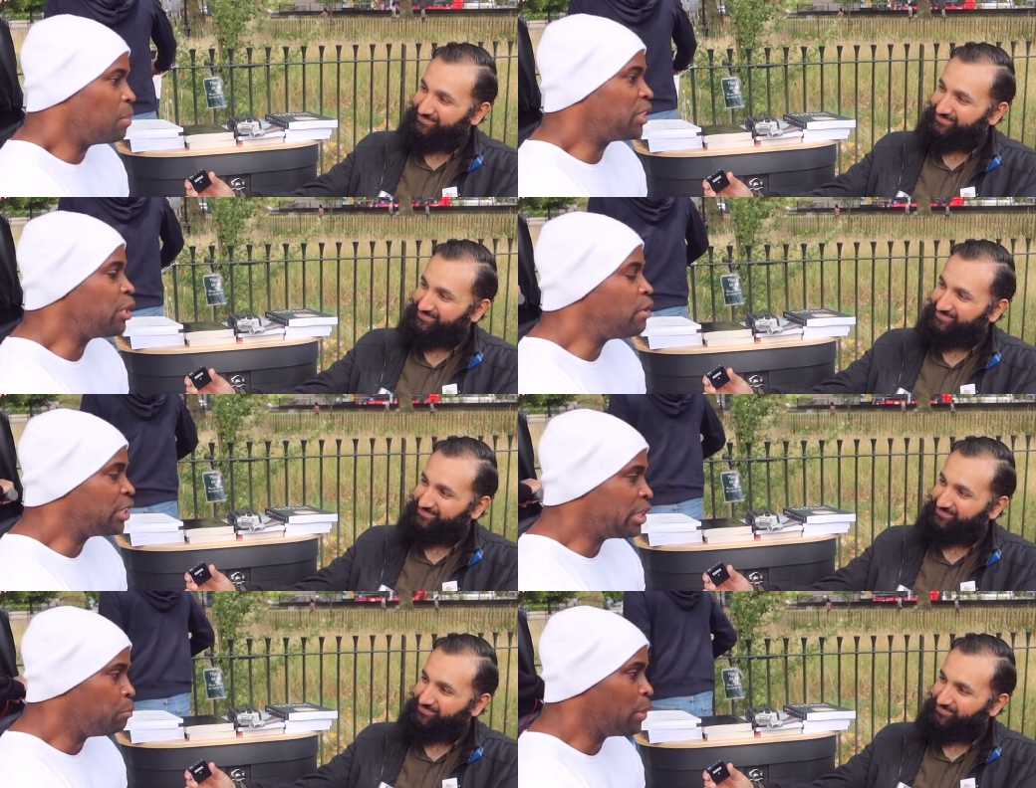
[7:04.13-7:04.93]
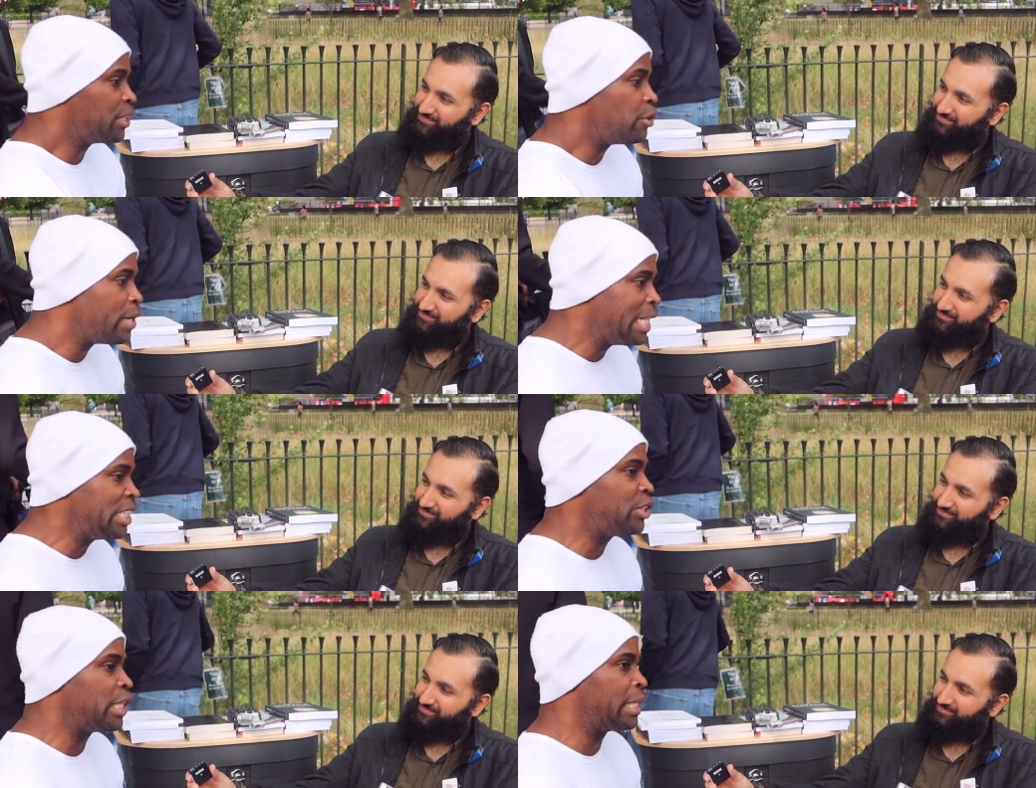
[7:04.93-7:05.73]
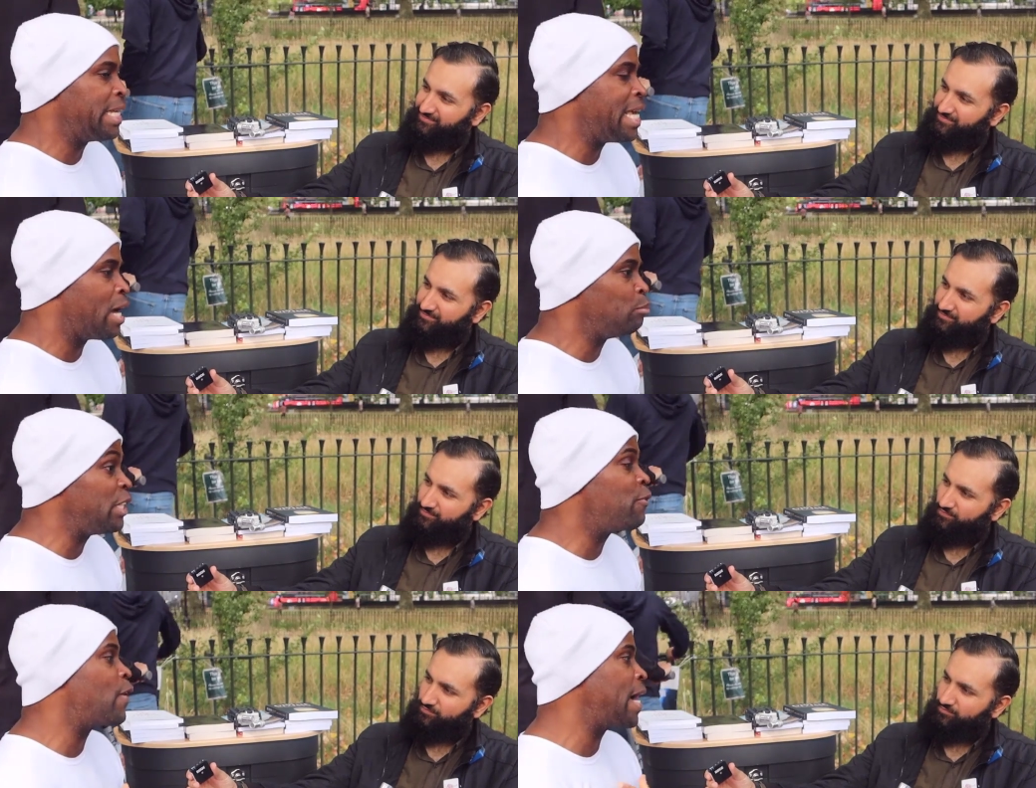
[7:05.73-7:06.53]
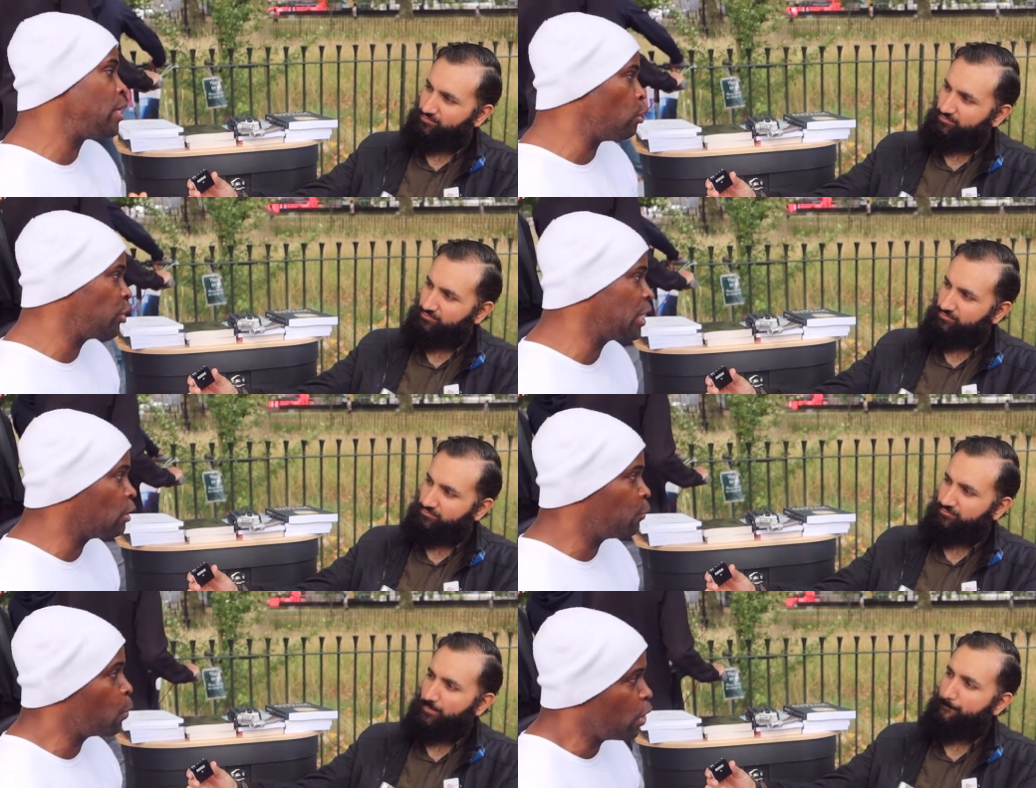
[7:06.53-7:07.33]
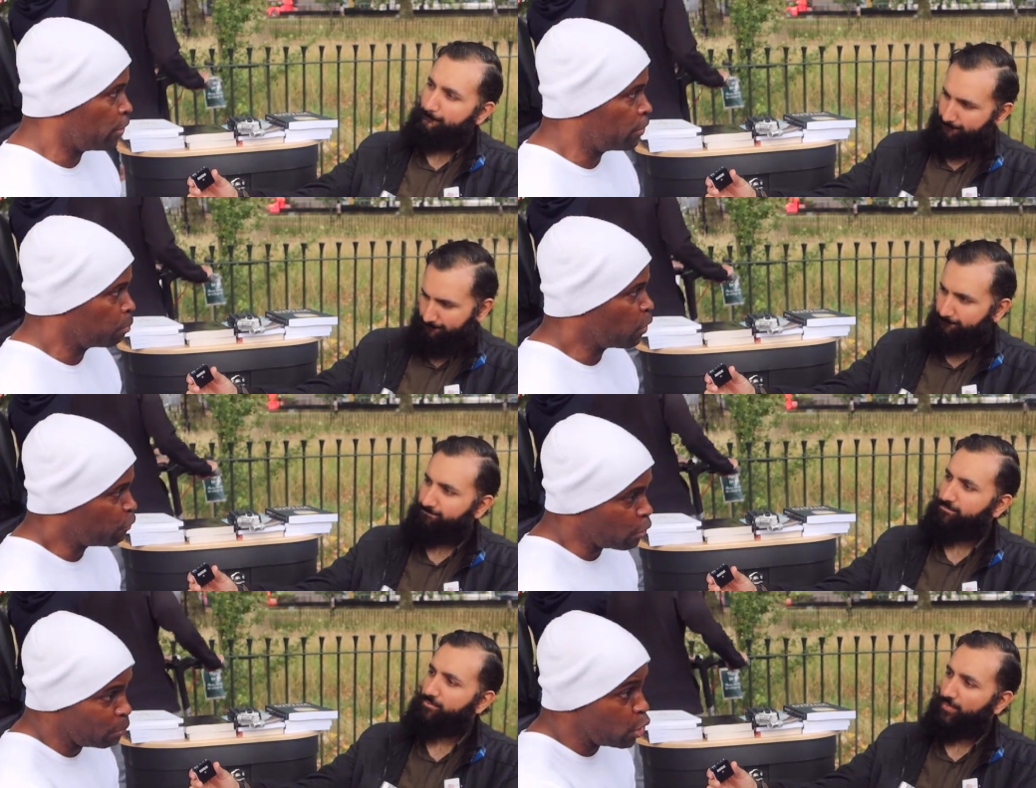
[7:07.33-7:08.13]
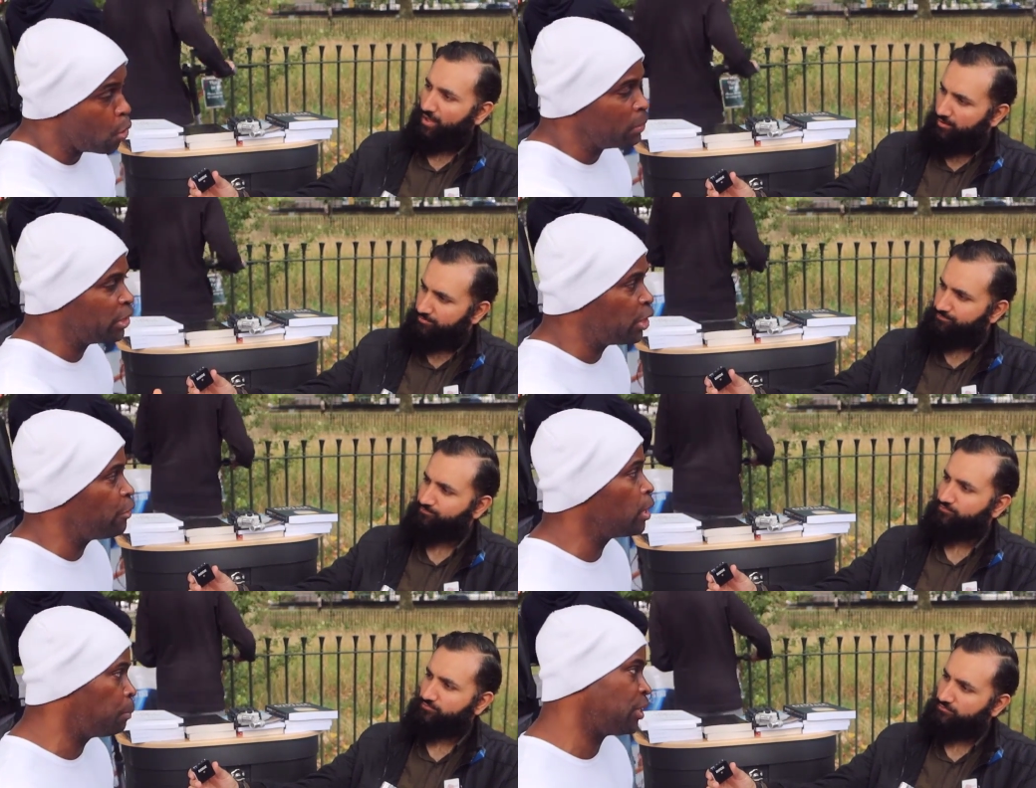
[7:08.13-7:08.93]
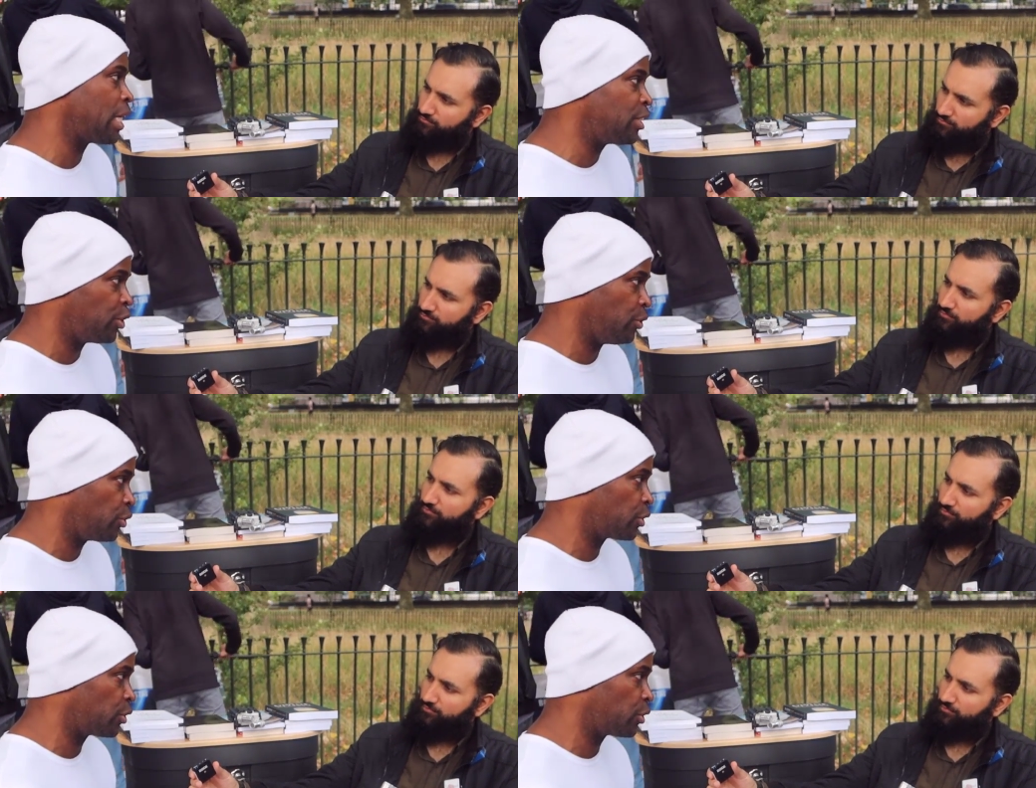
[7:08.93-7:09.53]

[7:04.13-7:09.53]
Speaker 1: materialistically um, define your self-worth from your material possessions.